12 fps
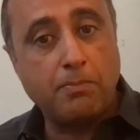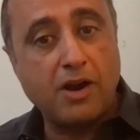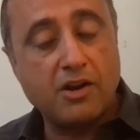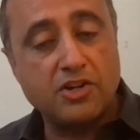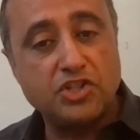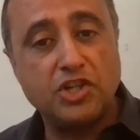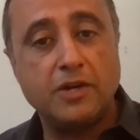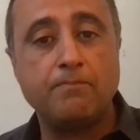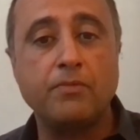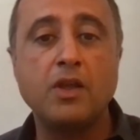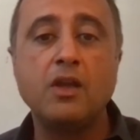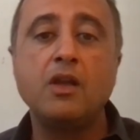partnership
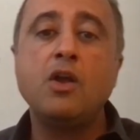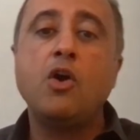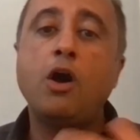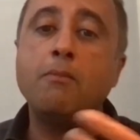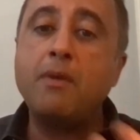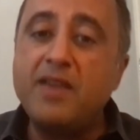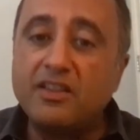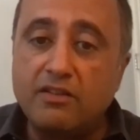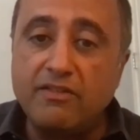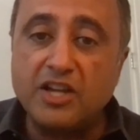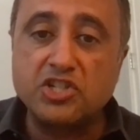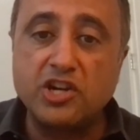or maybe has
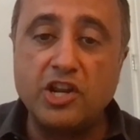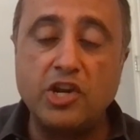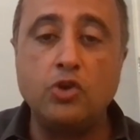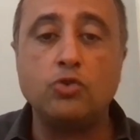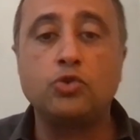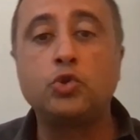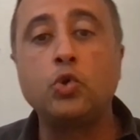invested in you.